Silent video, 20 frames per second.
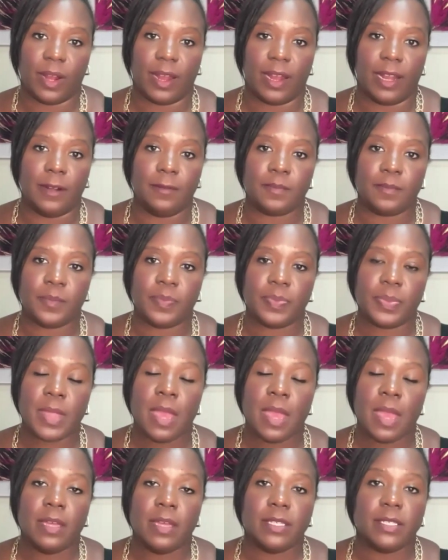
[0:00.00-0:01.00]
Okay.
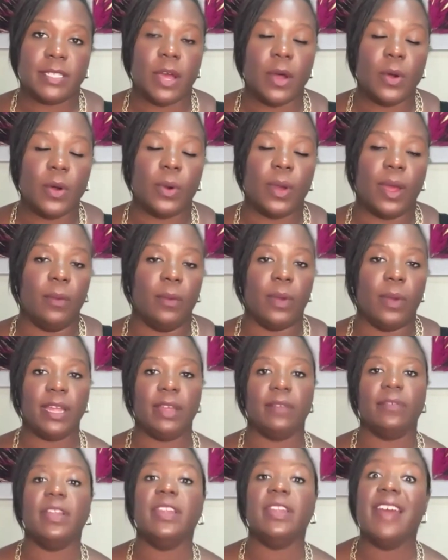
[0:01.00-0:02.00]
So I want to
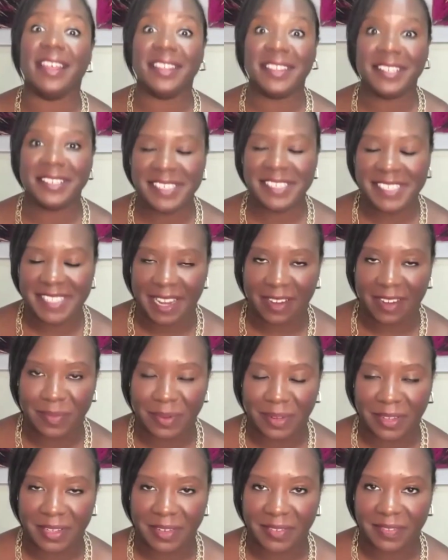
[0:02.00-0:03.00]
give another
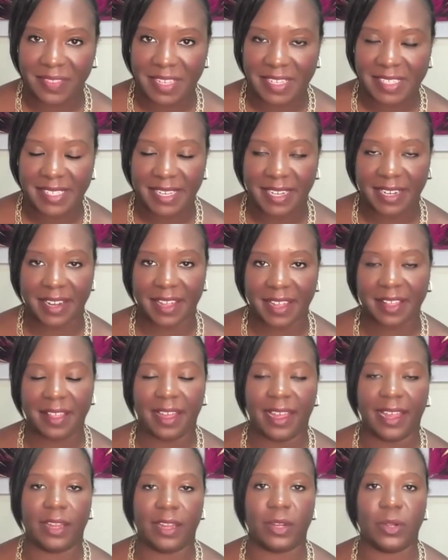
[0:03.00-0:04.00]
example of this. I had a
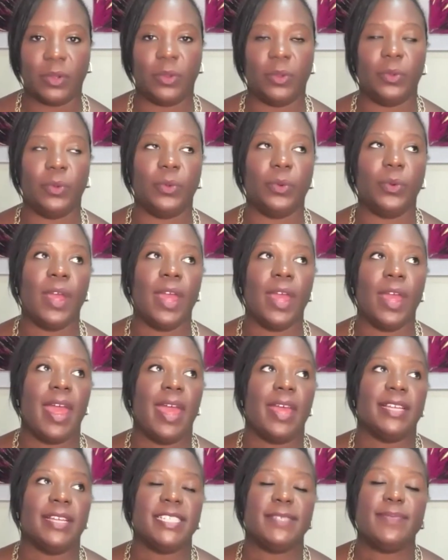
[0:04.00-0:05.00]
client who
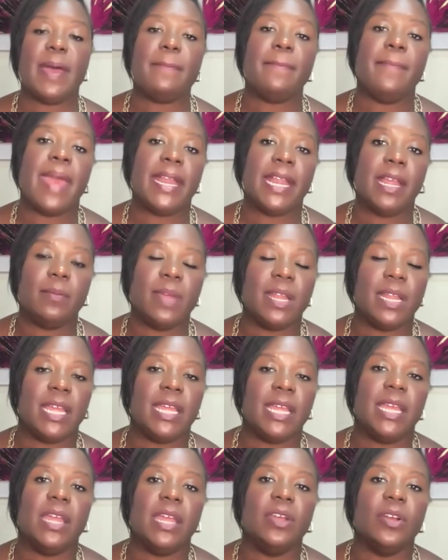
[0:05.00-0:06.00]
spent many, many
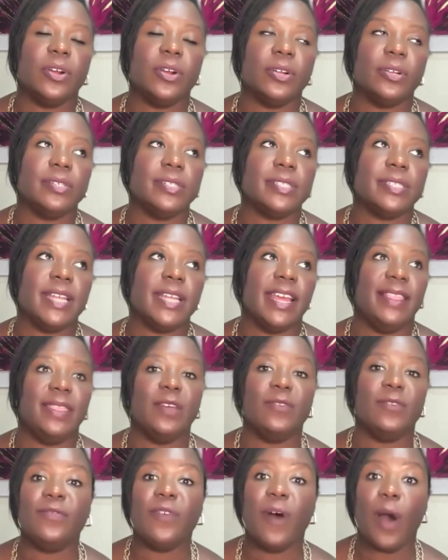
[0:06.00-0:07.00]
years in
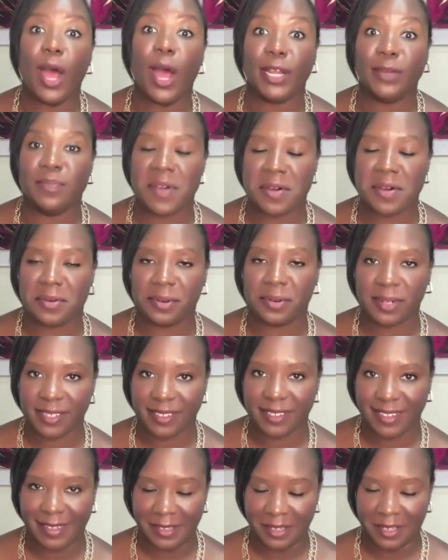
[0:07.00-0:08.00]
the fawn mode
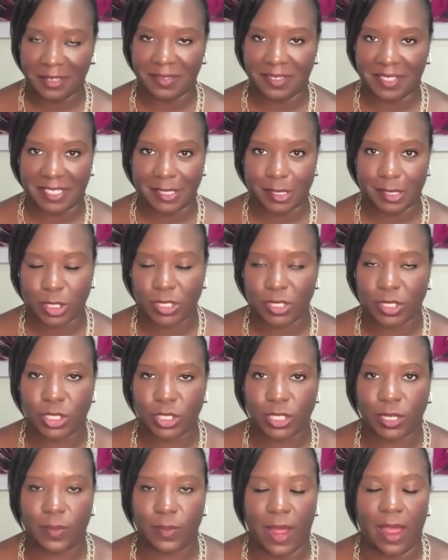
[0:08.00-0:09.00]
in her
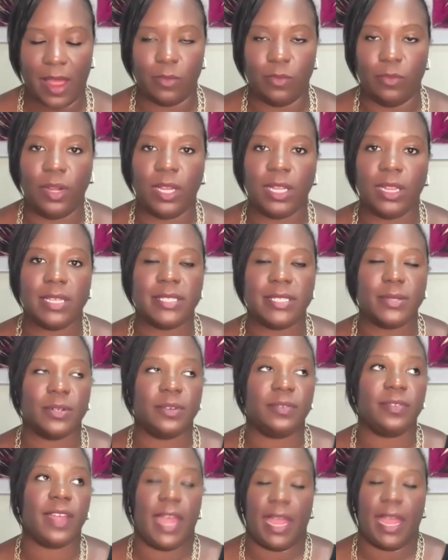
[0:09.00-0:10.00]
relationship and really
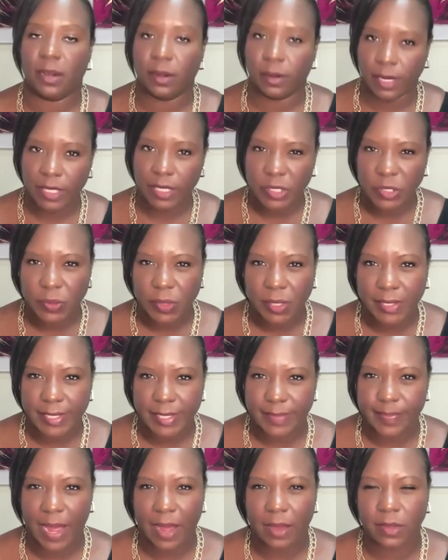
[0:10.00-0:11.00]
sort of catering to her
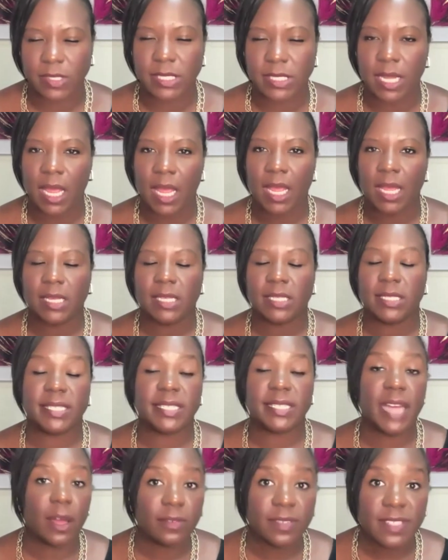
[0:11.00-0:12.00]
spouse,
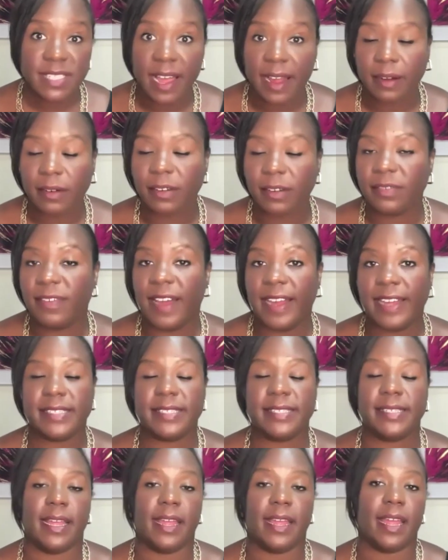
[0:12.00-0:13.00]
self
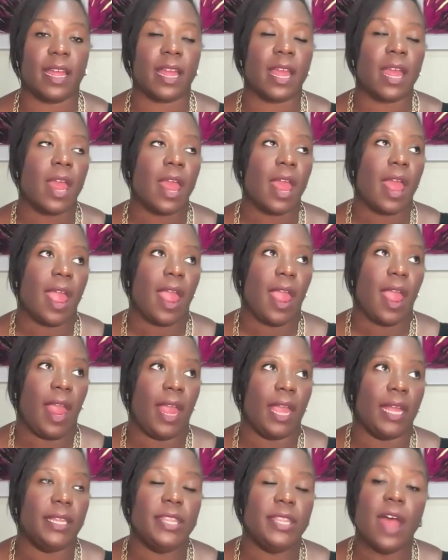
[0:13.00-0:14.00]
sacrificing,
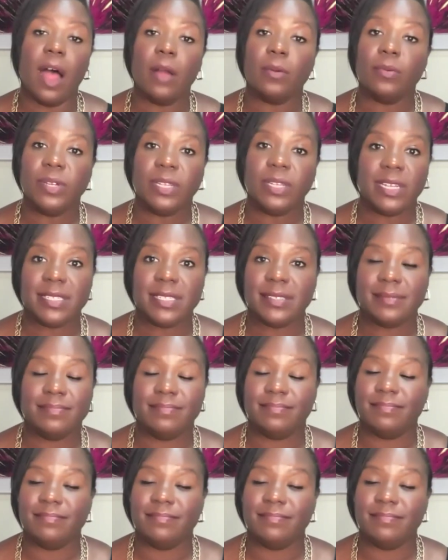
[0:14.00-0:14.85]
and not really